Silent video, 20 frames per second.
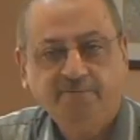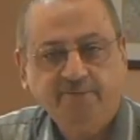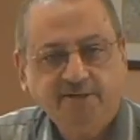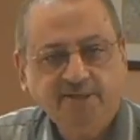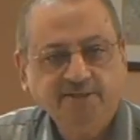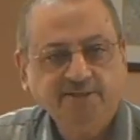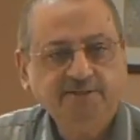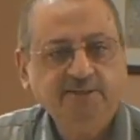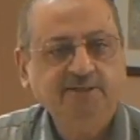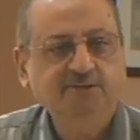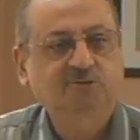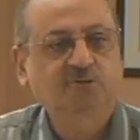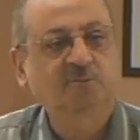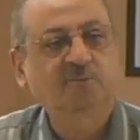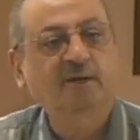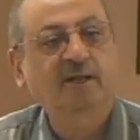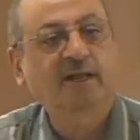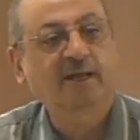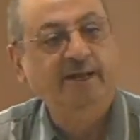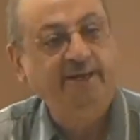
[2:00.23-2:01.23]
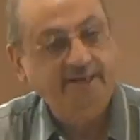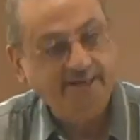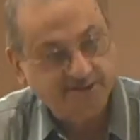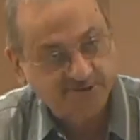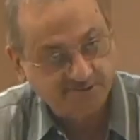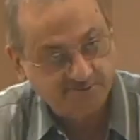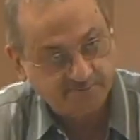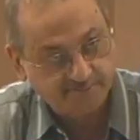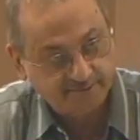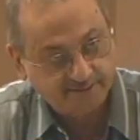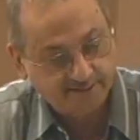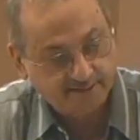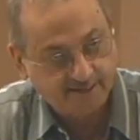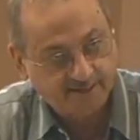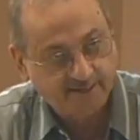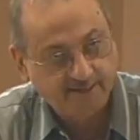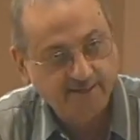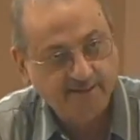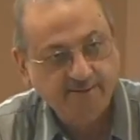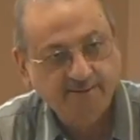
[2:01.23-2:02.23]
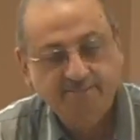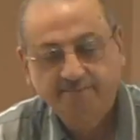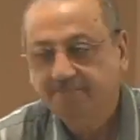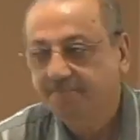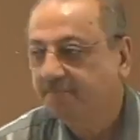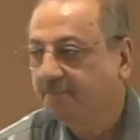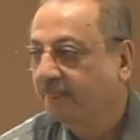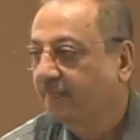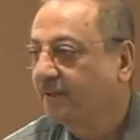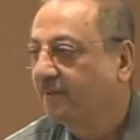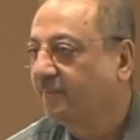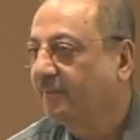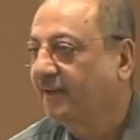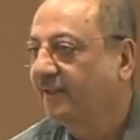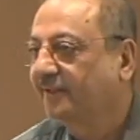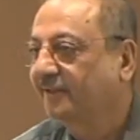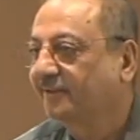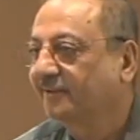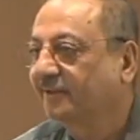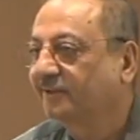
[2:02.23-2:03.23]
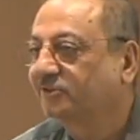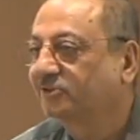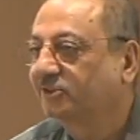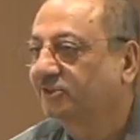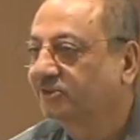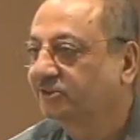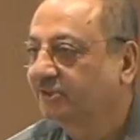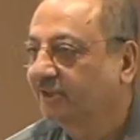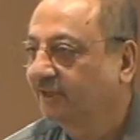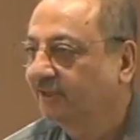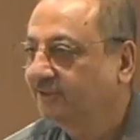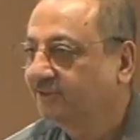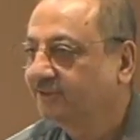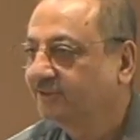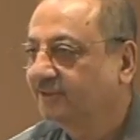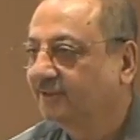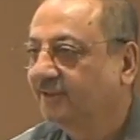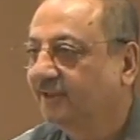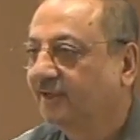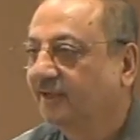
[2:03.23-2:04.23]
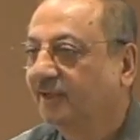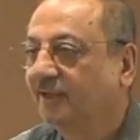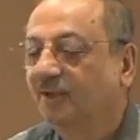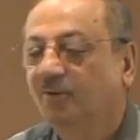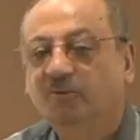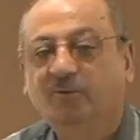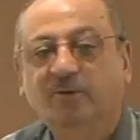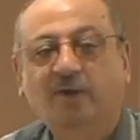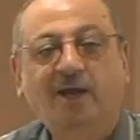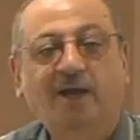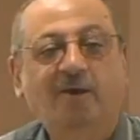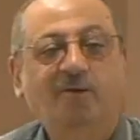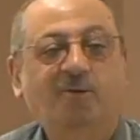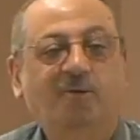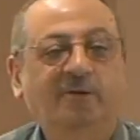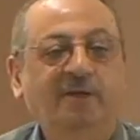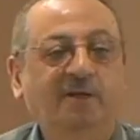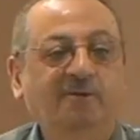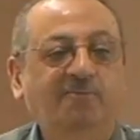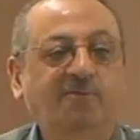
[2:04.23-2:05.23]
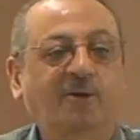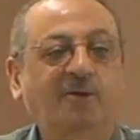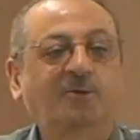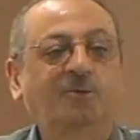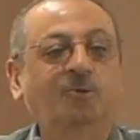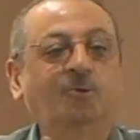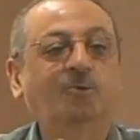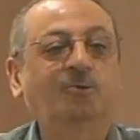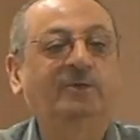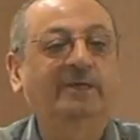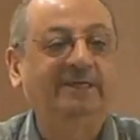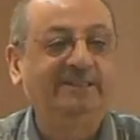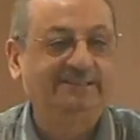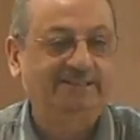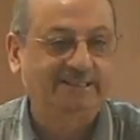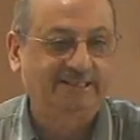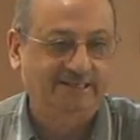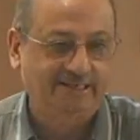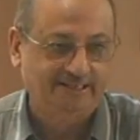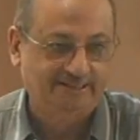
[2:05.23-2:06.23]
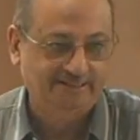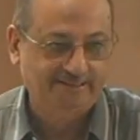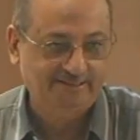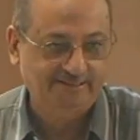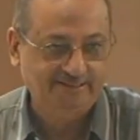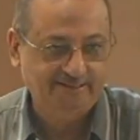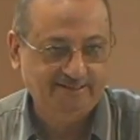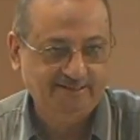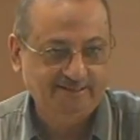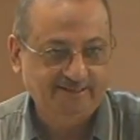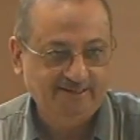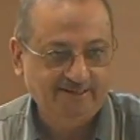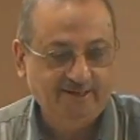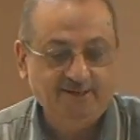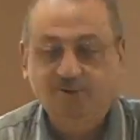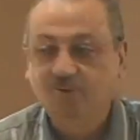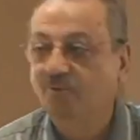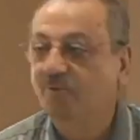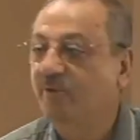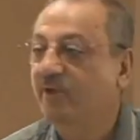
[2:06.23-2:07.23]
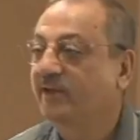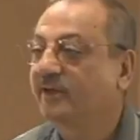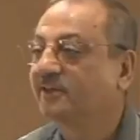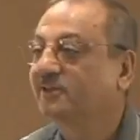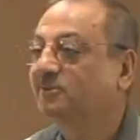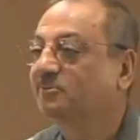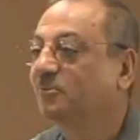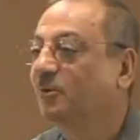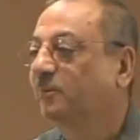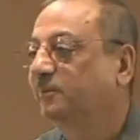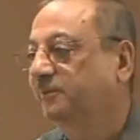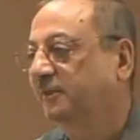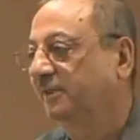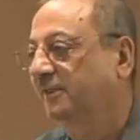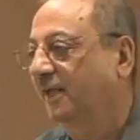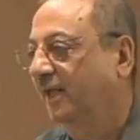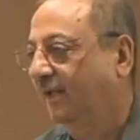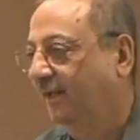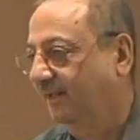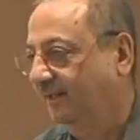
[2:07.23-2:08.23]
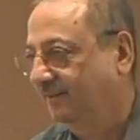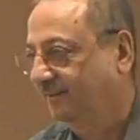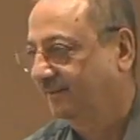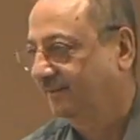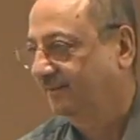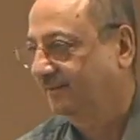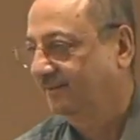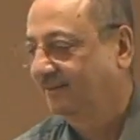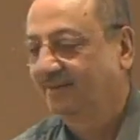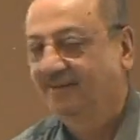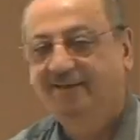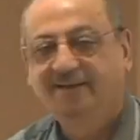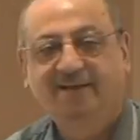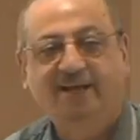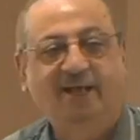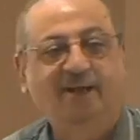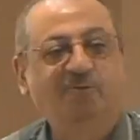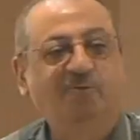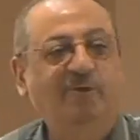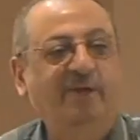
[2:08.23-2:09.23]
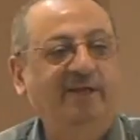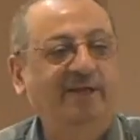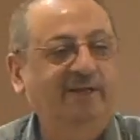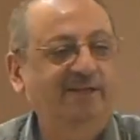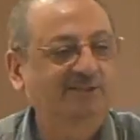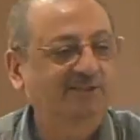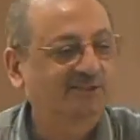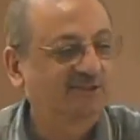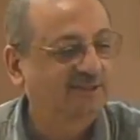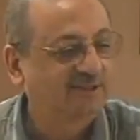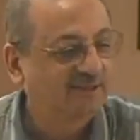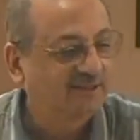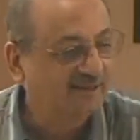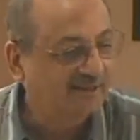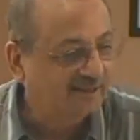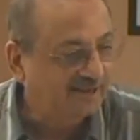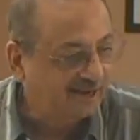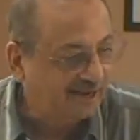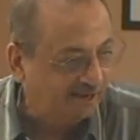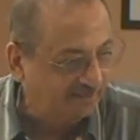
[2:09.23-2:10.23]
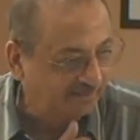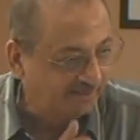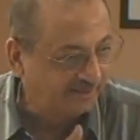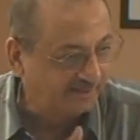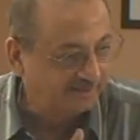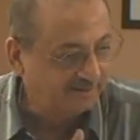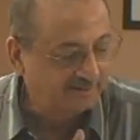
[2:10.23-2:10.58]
it is a jumla ismiya, brothers and sisters, we are looking for two things in it. Where is mubtada and where is khabar?